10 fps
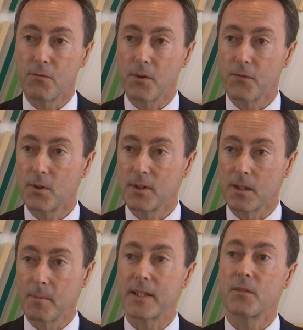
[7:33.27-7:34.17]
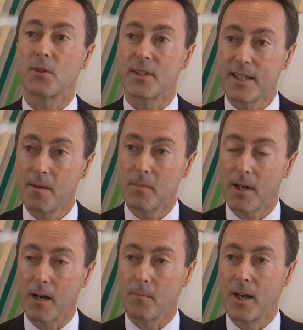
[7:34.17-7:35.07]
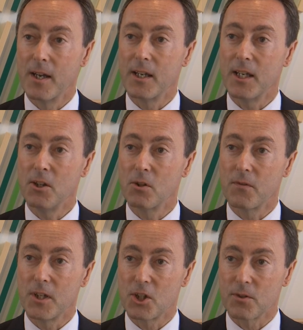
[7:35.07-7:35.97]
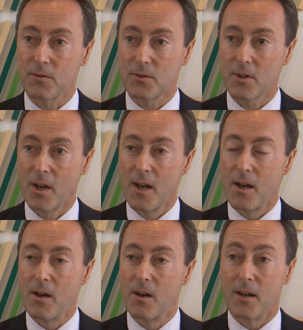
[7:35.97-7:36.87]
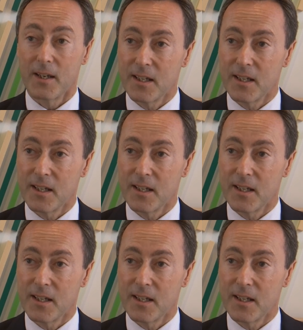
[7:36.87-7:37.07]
330, but at the same time innovations uh,